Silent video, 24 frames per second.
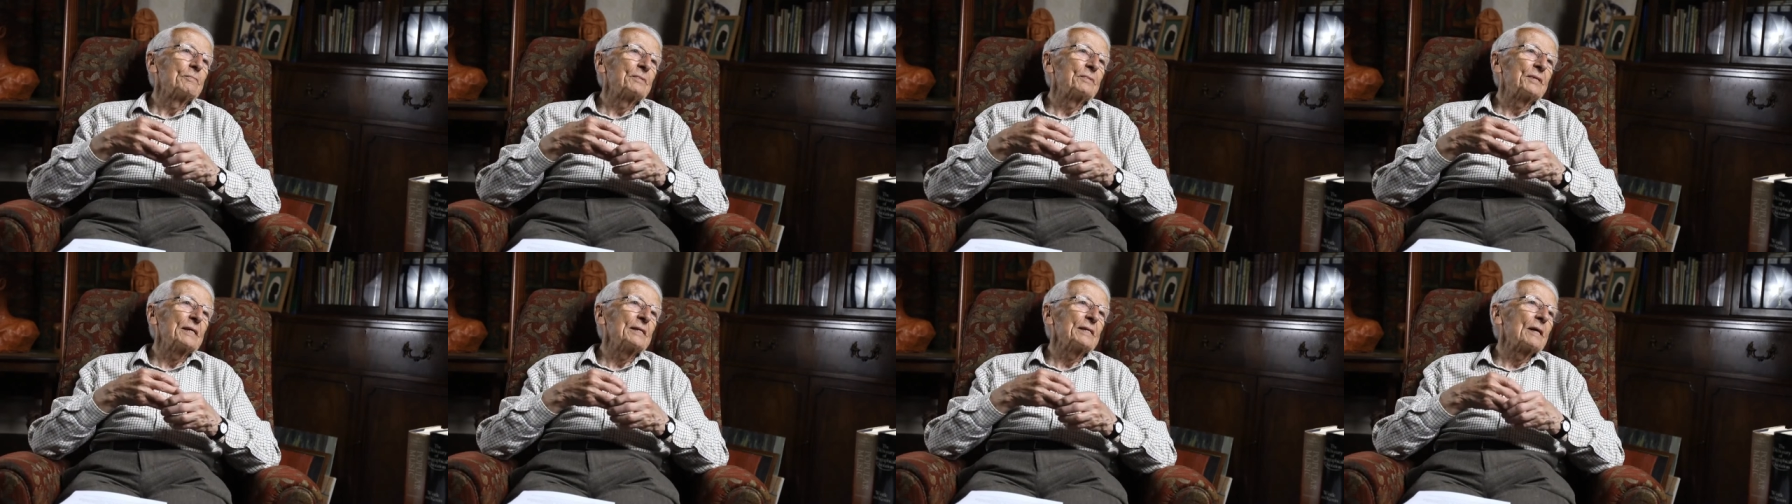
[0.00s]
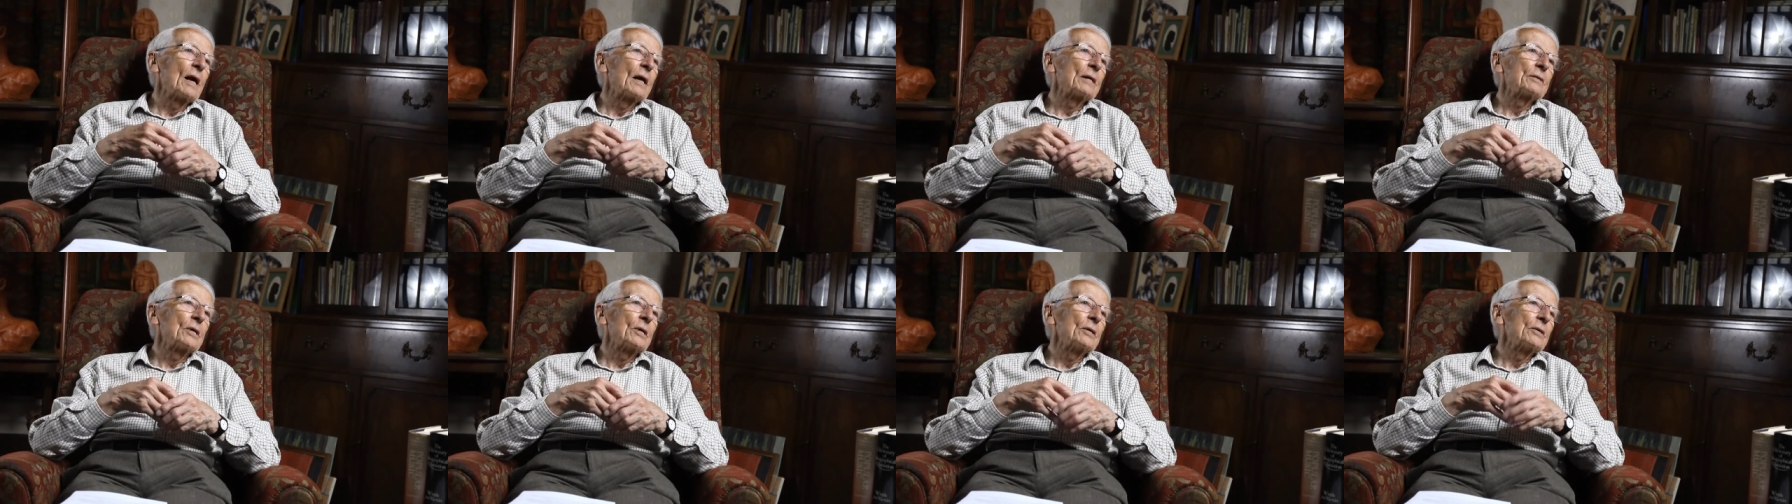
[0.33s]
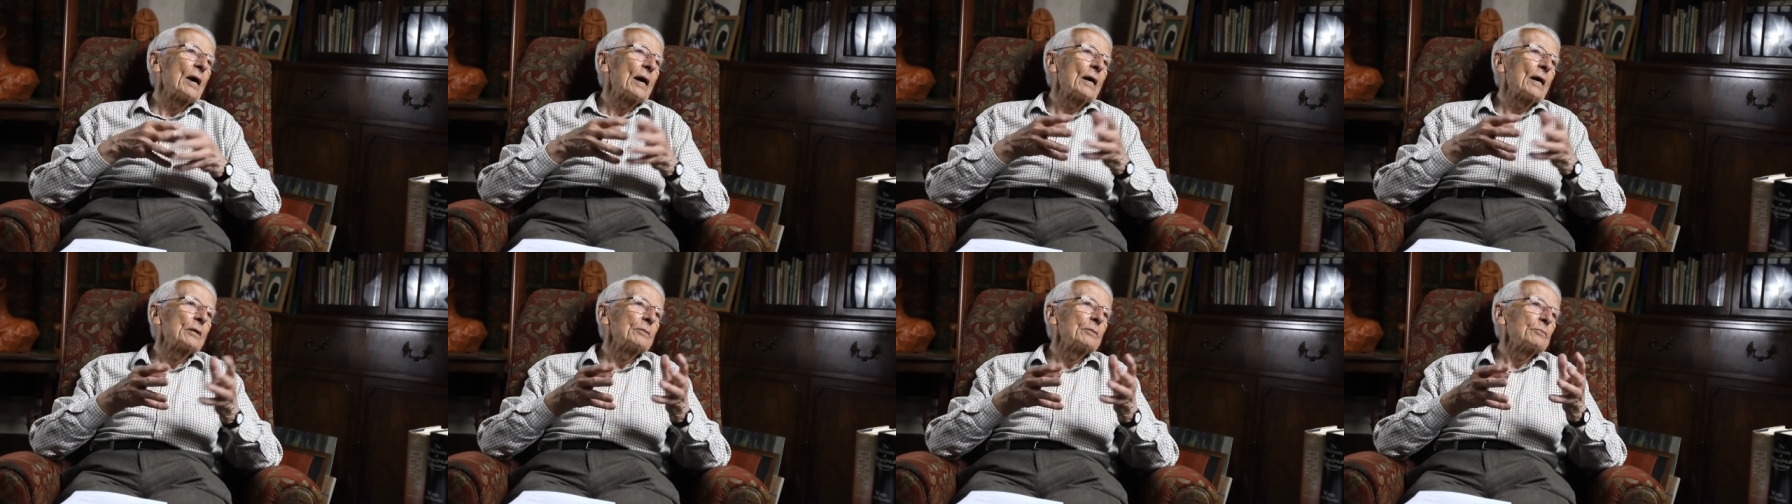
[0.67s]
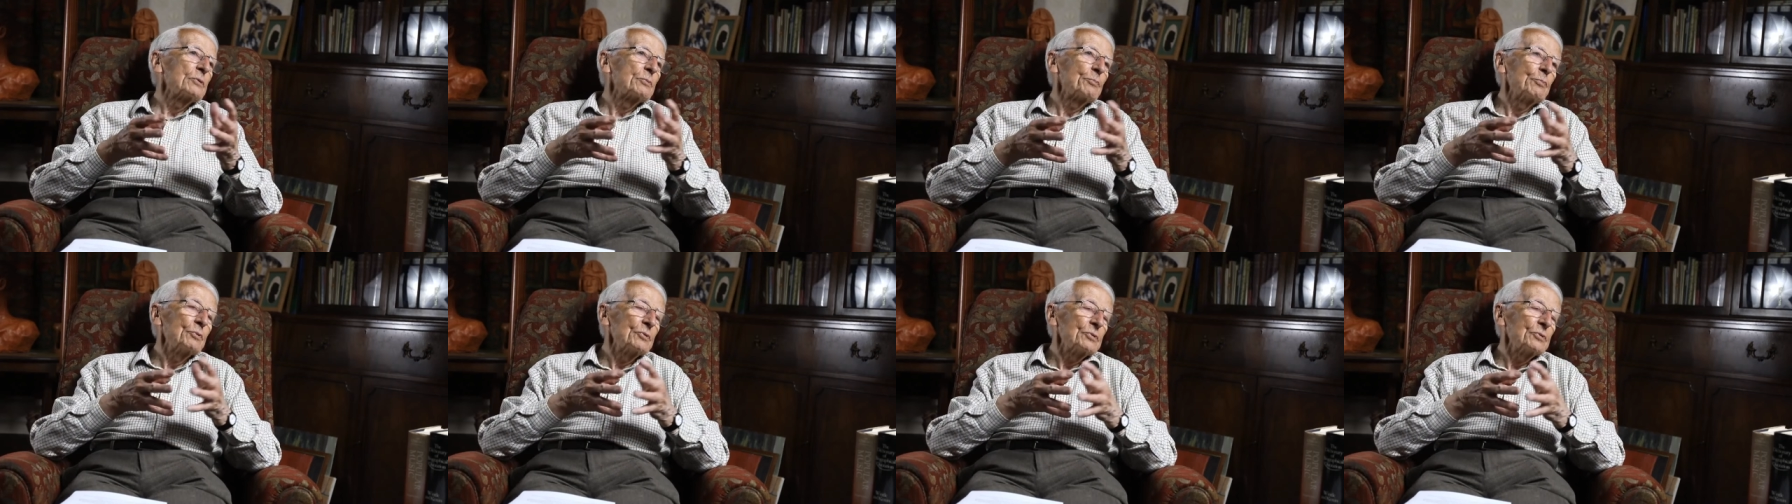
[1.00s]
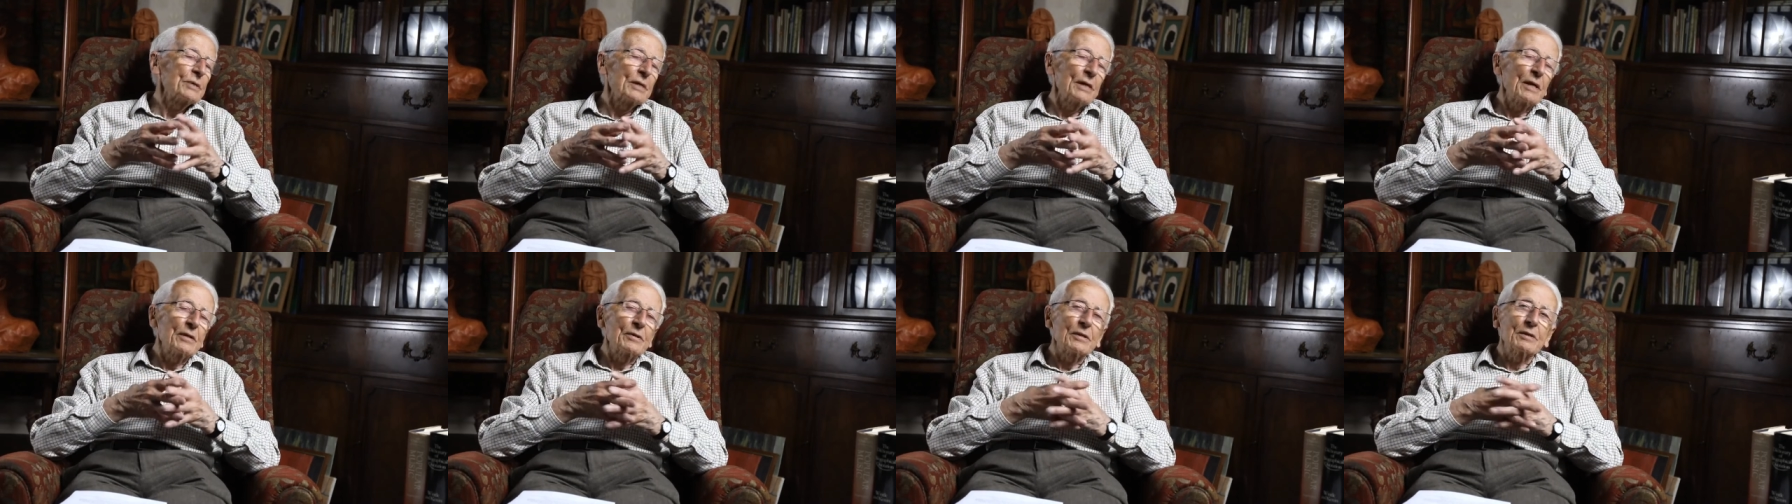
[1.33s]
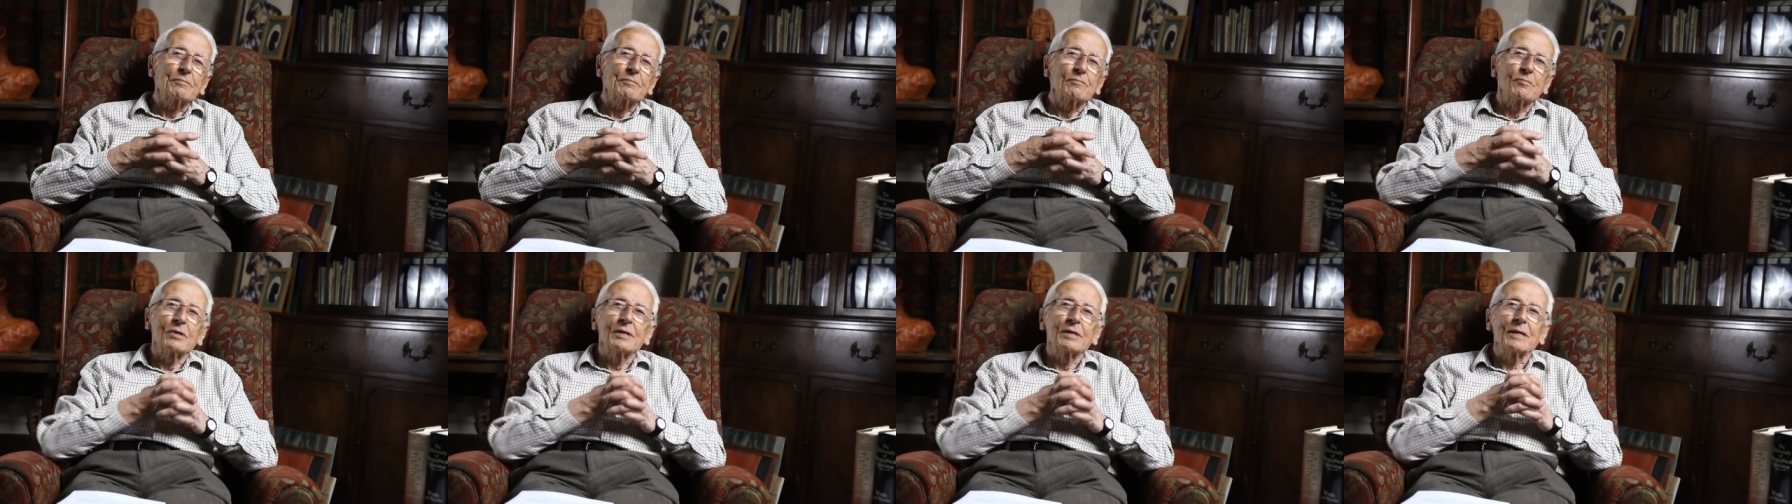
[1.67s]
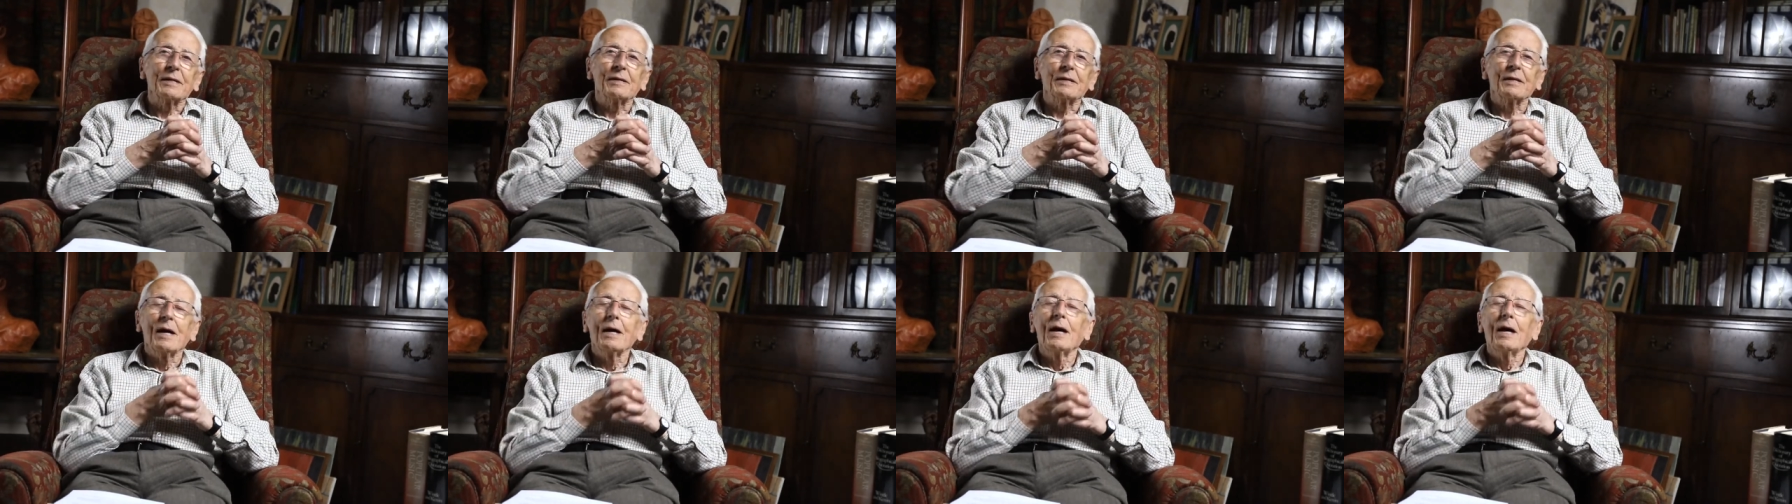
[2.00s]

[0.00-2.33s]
thing. I don't know how it was put together really.